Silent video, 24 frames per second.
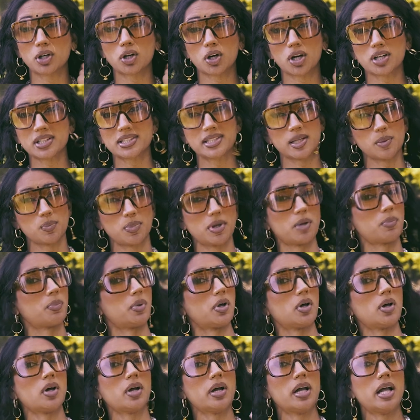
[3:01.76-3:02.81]
cursing
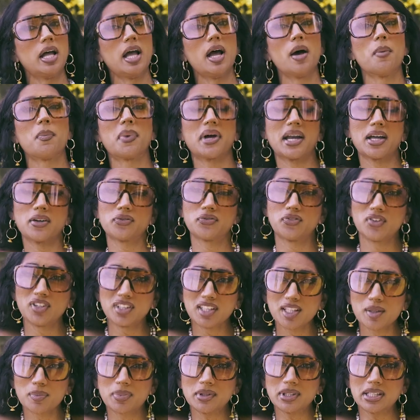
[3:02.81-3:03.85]
people, but I
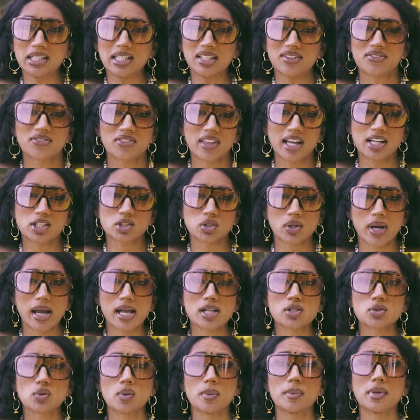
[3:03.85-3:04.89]
fully believe that
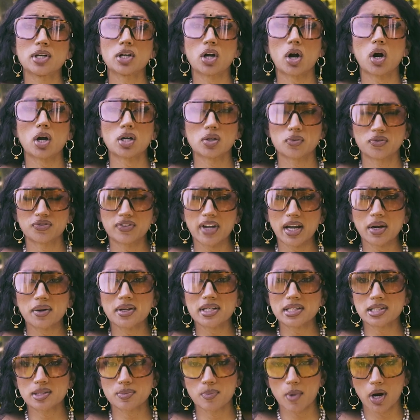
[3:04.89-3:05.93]
trans women are very
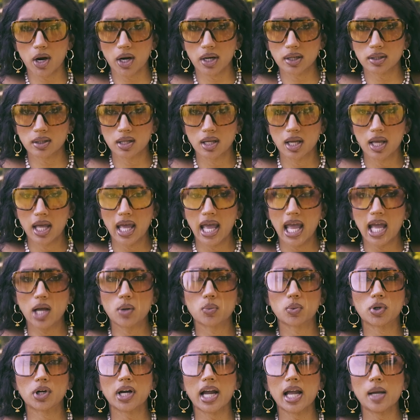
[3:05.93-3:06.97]
smart and
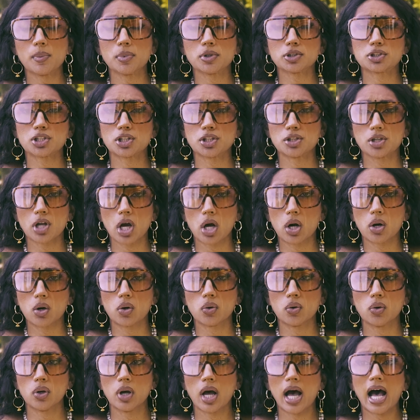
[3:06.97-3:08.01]
we're able to
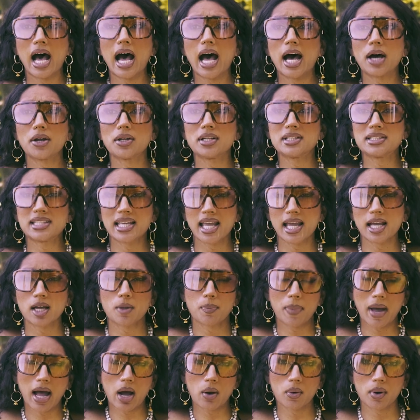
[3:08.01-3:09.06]
know how to take
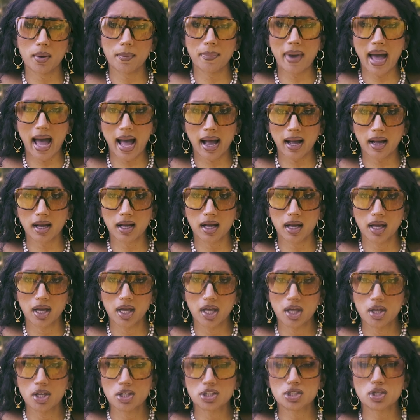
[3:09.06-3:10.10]
power back.
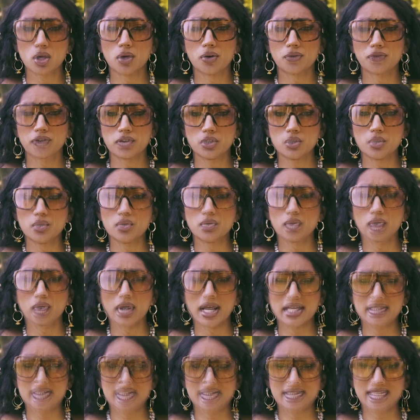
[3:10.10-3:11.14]
So if you
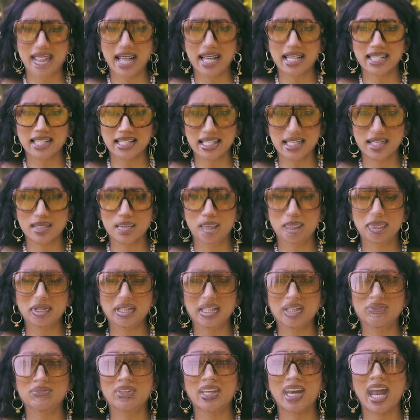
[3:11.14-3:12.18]
as a society
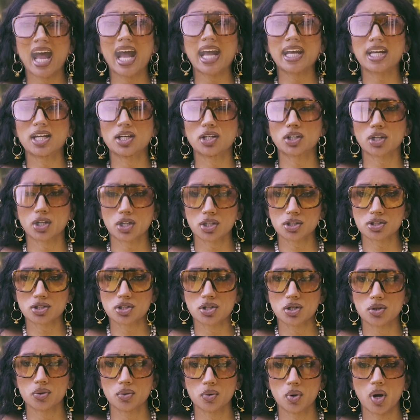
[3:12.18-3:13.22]
believe that I can curse
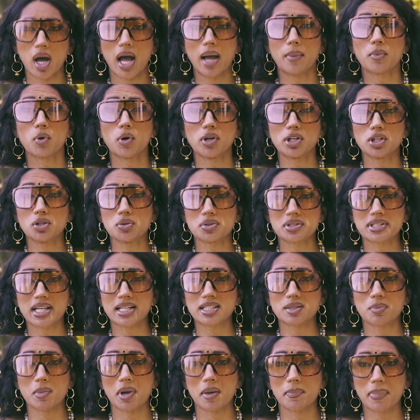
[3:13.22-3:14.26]
you, I'm going to use that
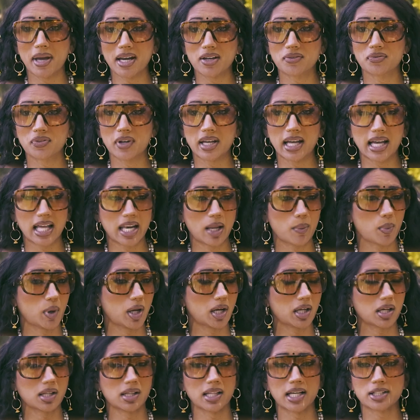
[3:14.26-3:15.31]
to my benefit, and I'm going
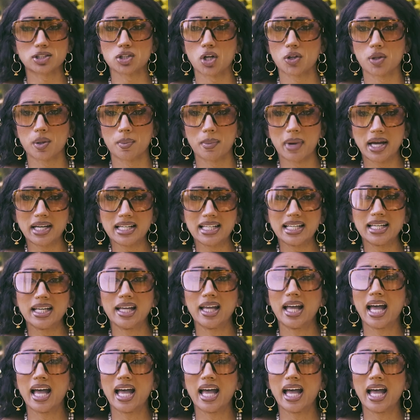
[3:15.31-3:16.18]
to collect all the money,